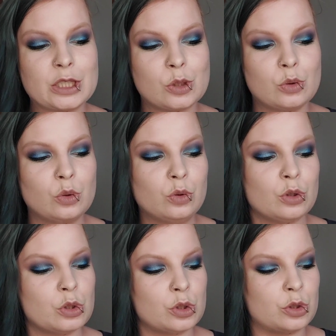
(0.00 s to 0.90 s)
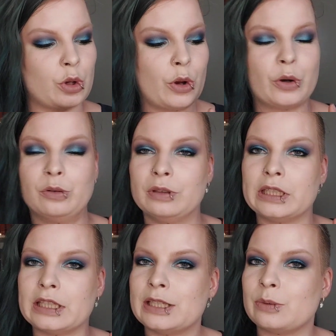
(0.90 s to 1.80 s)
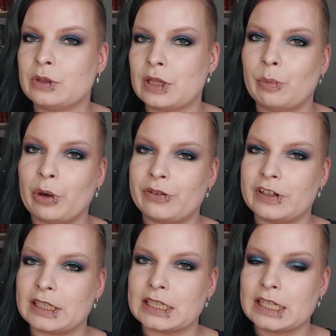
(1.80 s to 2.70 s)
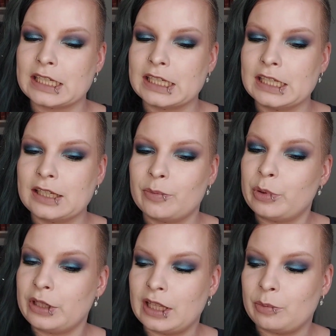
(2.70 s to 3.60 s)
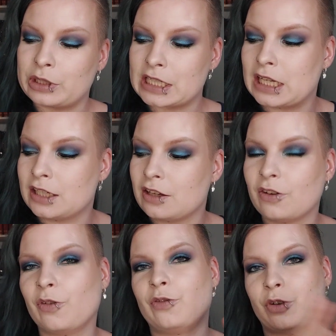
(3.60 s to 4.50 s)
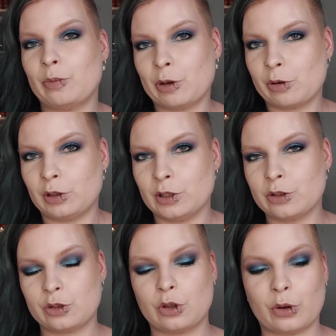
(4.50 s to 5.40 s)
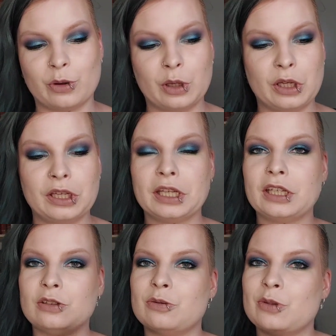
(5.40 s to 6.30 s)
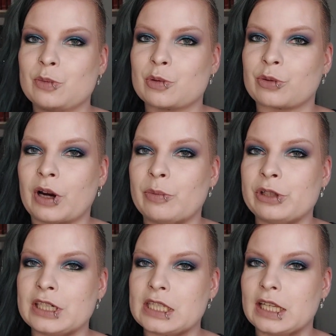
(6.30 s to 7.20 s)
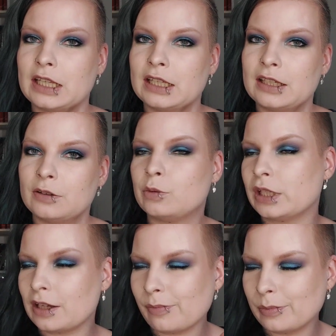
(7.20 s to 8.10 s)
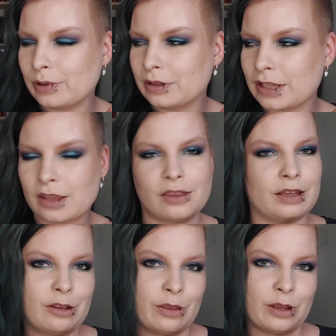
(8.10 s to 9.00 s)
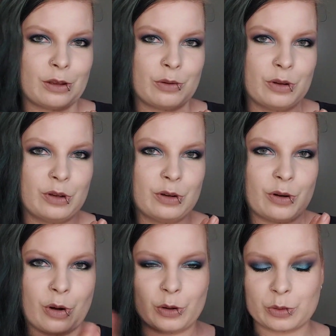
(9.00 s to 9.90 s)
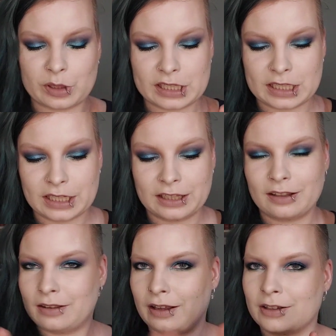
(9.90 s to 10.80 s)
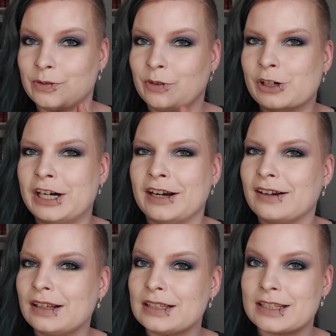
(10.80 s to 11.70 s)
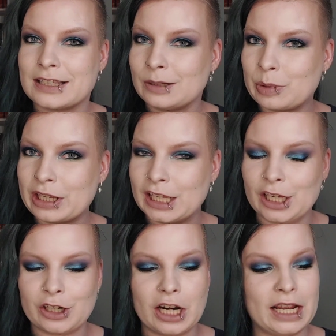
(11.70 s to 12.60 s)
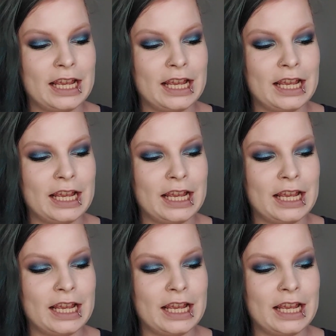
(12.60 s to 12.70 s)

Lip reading: soon, so this was a perfect birthday present from you all. So new subscribers, welcome. Thank you. Old ones, thanks for still being here.